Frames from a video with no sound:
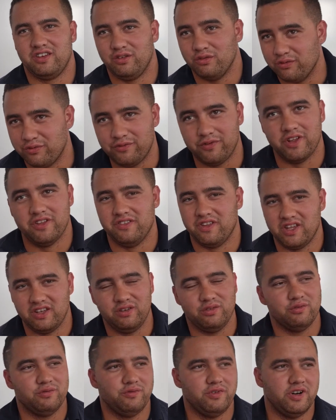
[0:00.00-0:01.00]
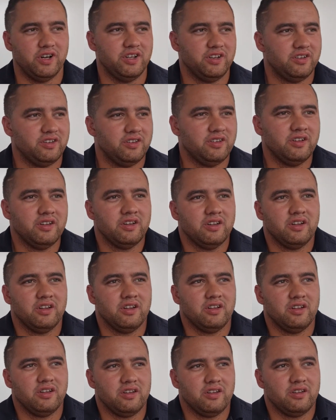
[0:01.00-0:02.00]
you'll find
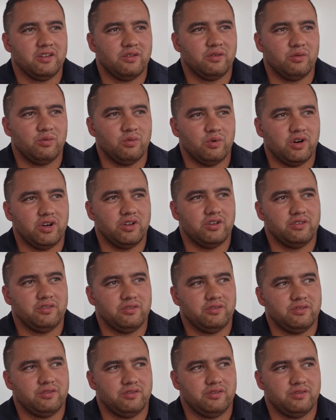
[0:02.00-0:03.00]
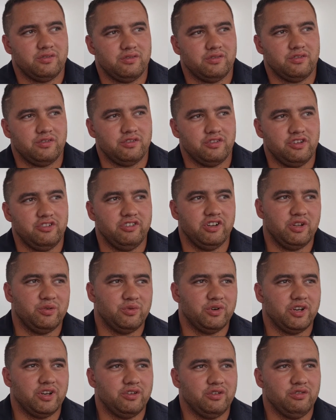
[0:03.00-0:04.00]
what you really
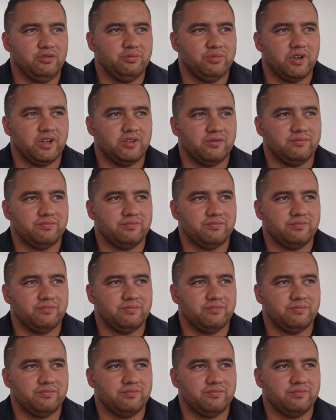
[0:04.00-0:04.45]
want to do. But